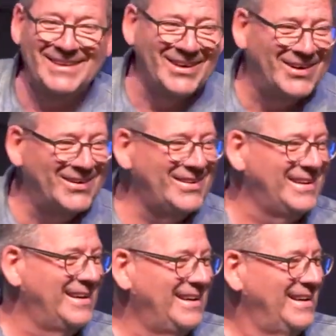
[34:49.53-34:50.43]
you know
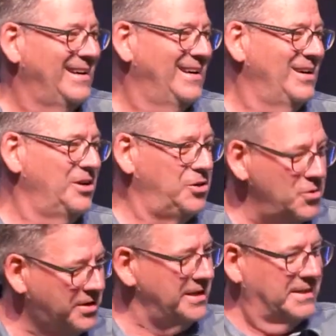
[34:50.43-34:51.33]

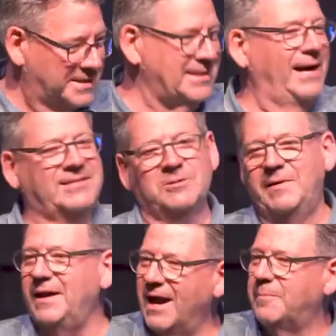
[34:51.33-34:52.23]
you can decide to
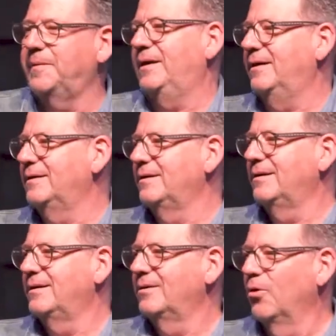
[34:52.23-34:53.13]
be happy
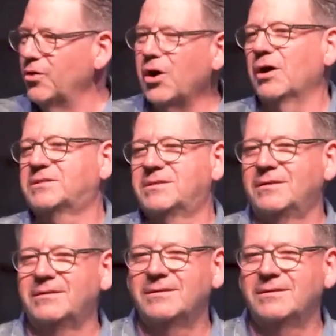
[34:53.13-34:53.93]
or not